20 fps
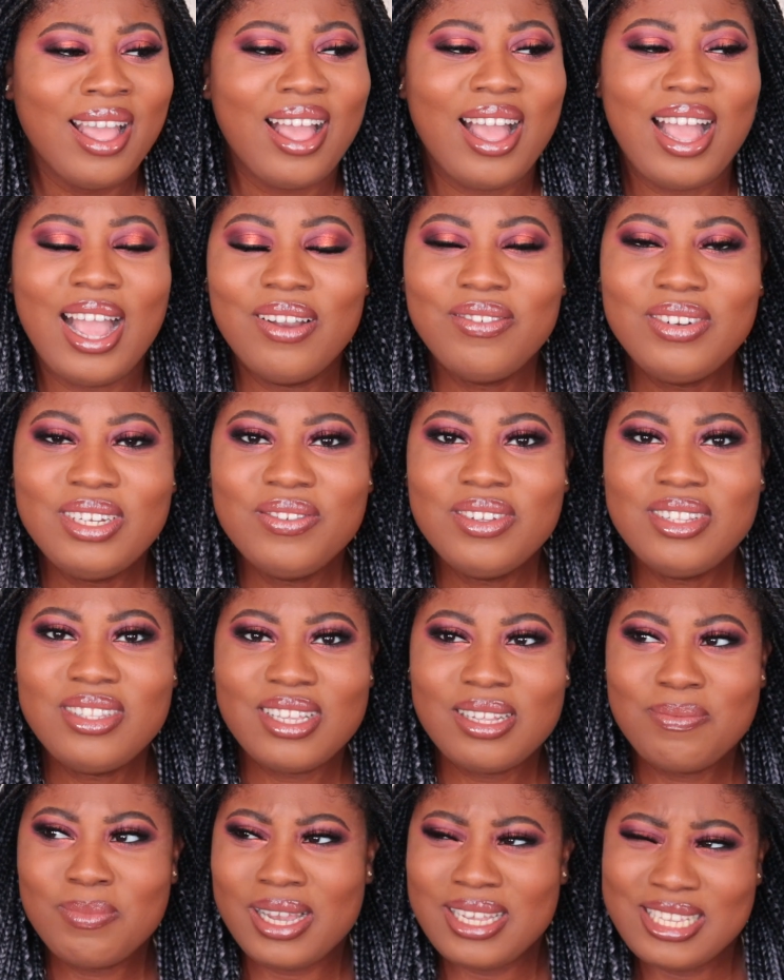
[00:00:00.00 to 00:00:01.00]
I haven't even
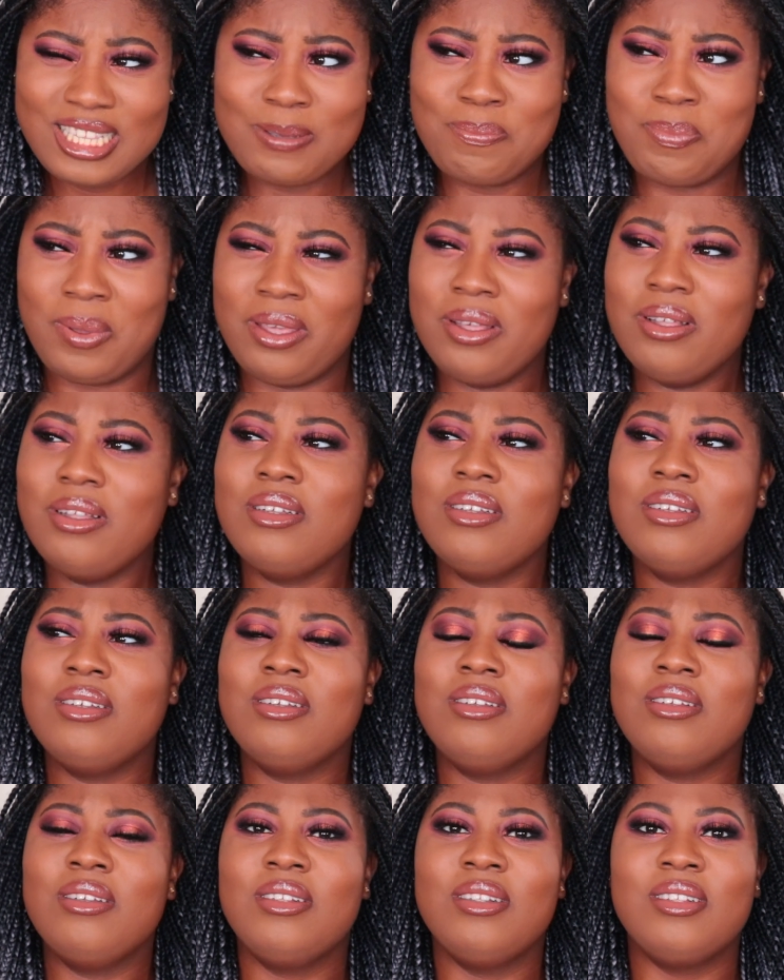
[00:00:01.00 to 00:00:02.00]
said my
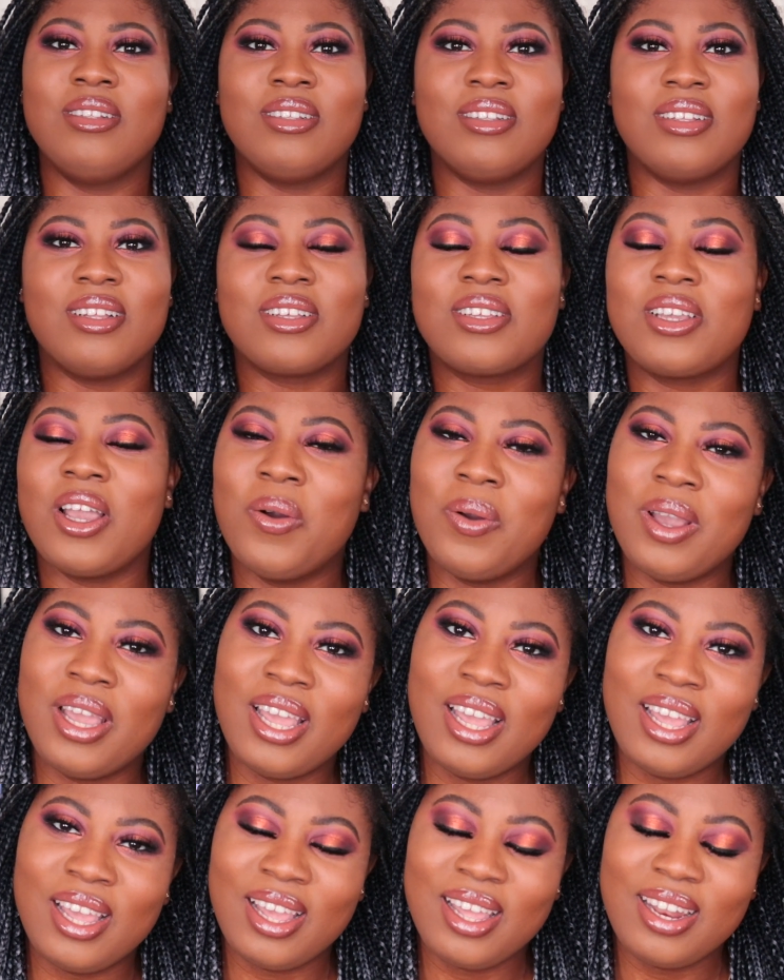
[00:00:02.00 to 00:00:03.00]
spiel. Go
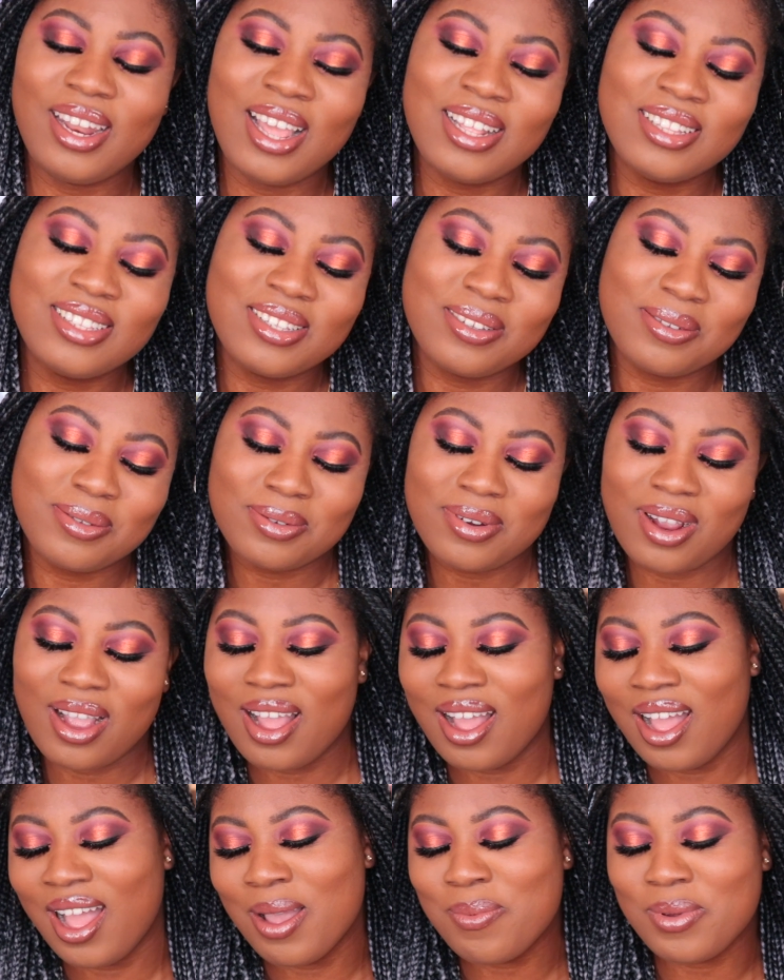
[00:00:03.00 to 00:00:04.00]
ahead and
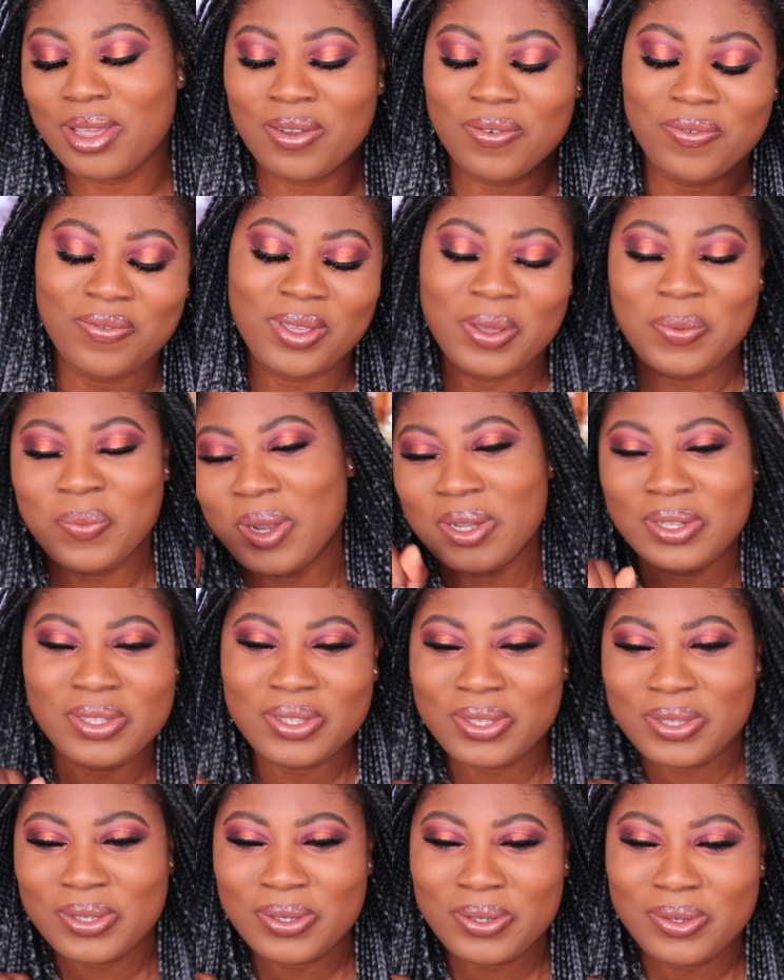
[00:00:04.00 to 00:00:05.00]
subscribe if you want
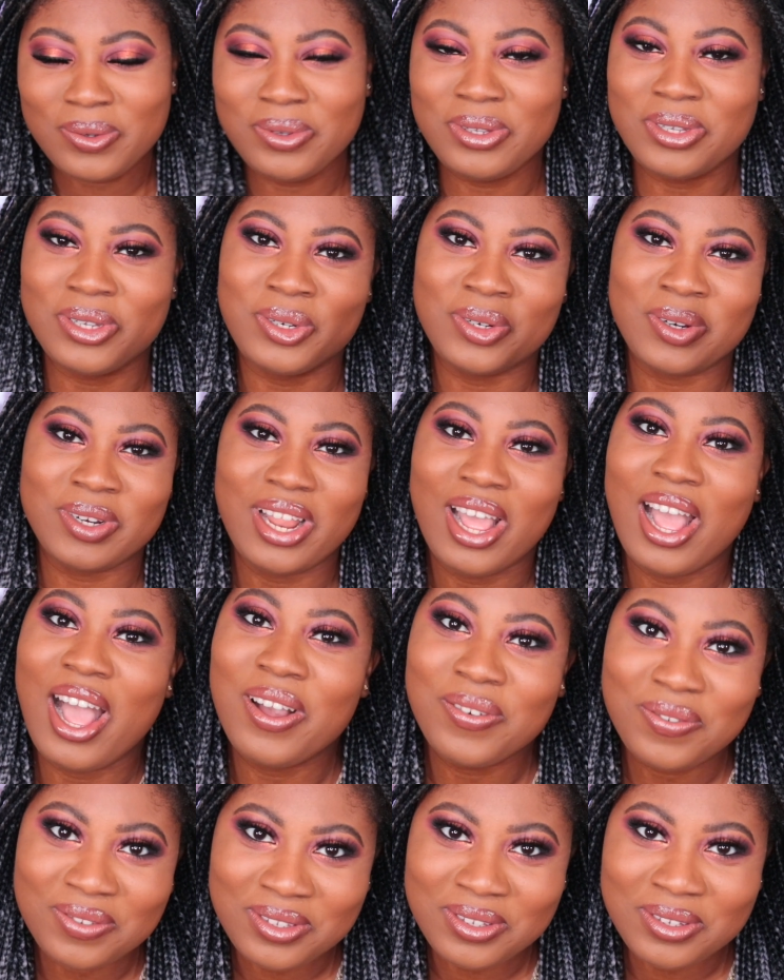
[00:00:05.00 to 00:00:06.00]
to. You don't
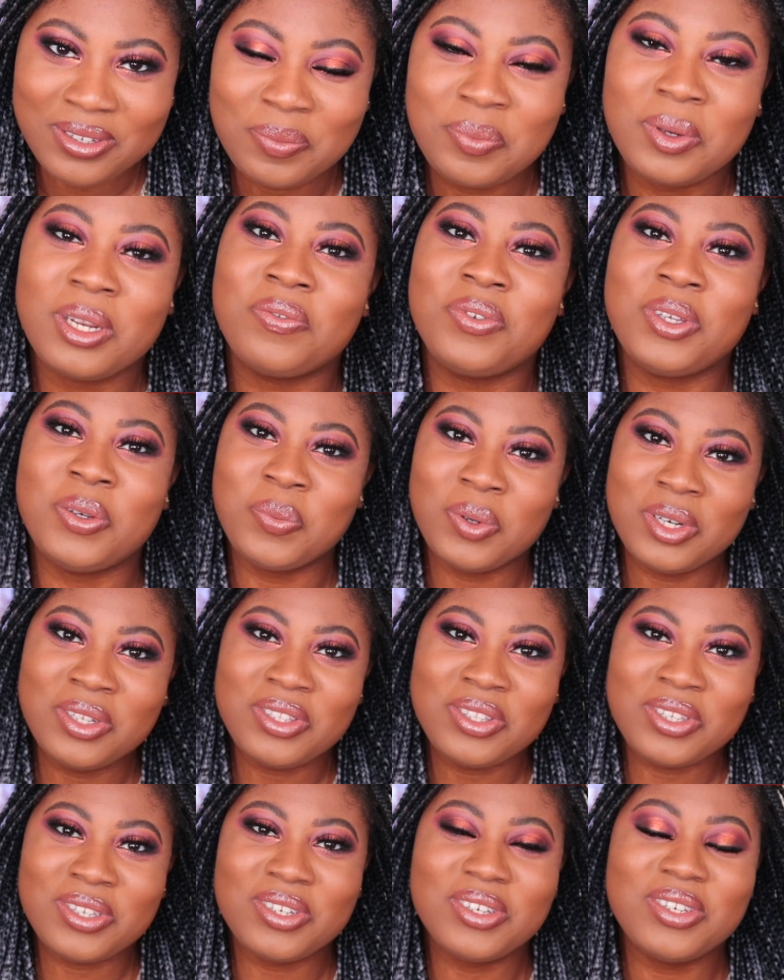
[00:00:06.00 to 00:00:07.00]
have to, but if you
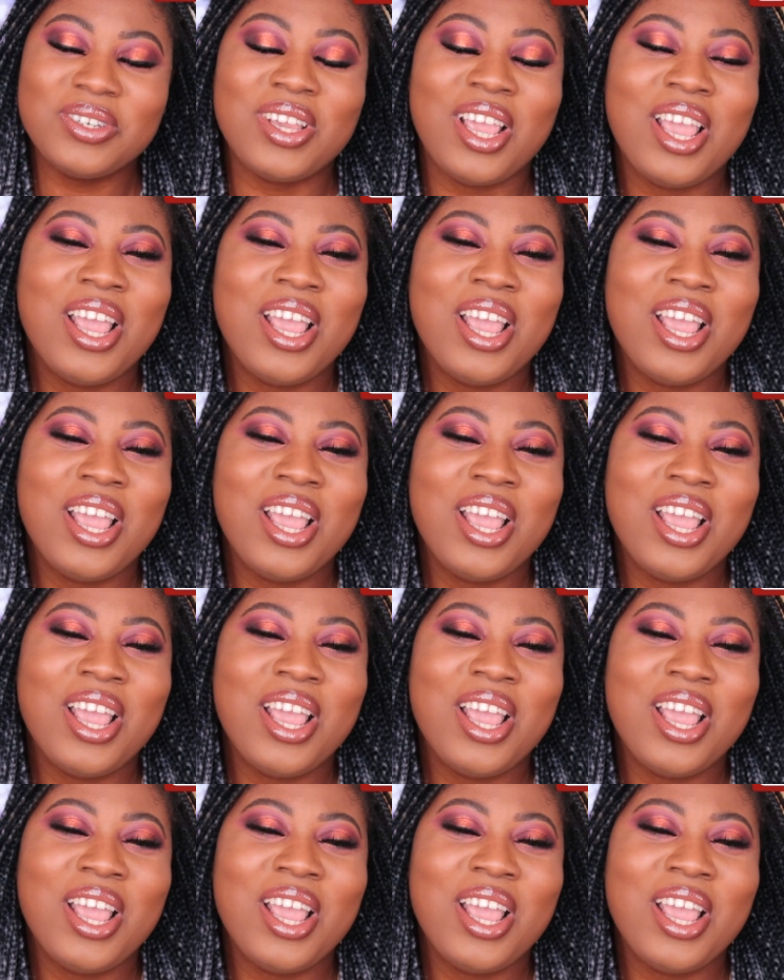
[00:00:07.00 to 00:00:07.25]
want to,